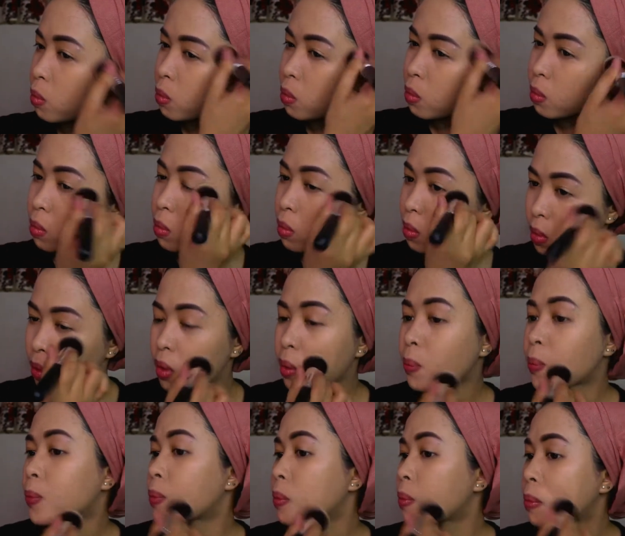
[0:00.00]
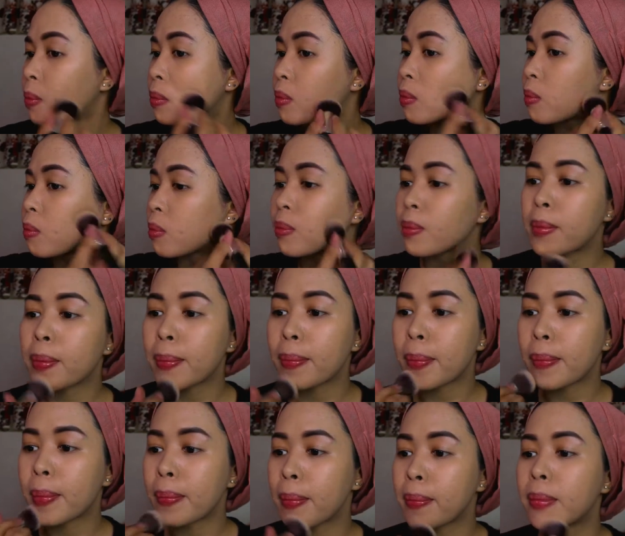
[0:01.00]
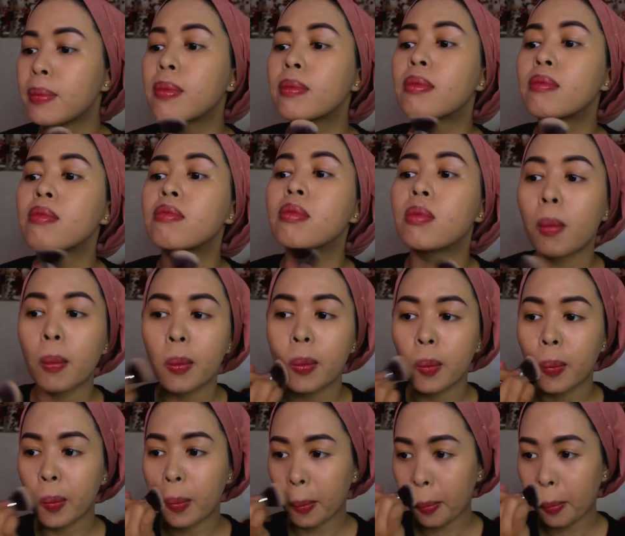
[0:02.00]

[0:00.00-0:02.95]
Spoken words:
It's just like sheer coverage,